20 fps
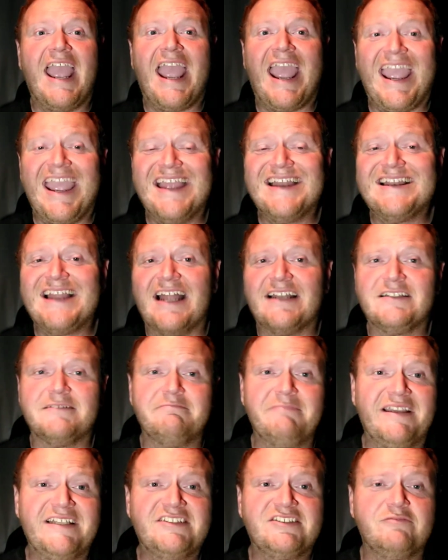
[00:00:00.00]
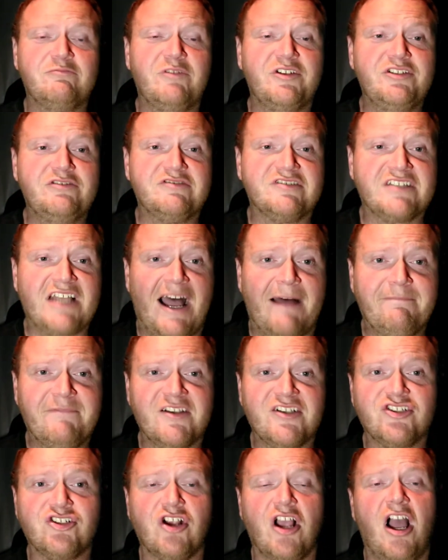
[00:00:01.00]
And not to mention, when you stop
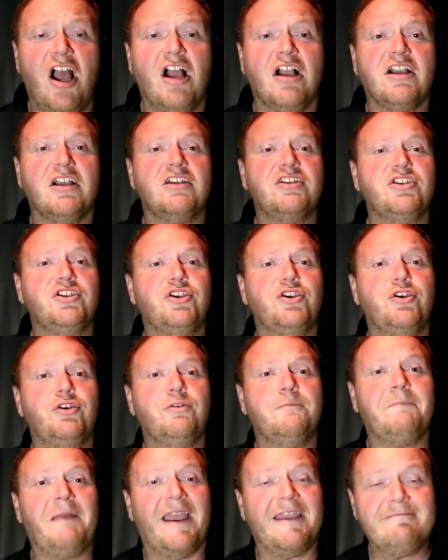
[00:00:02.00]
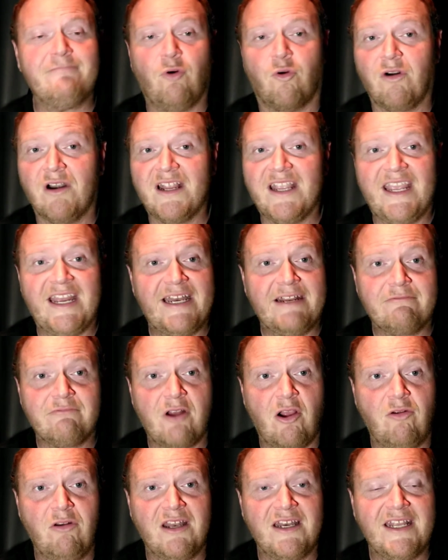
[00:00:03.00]
the truck, you pay more to get it
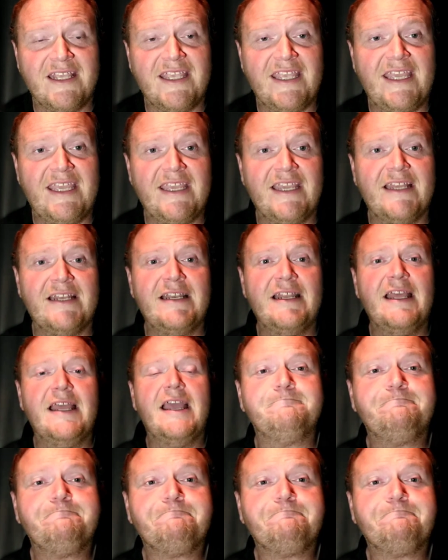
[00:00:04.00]
rolling again.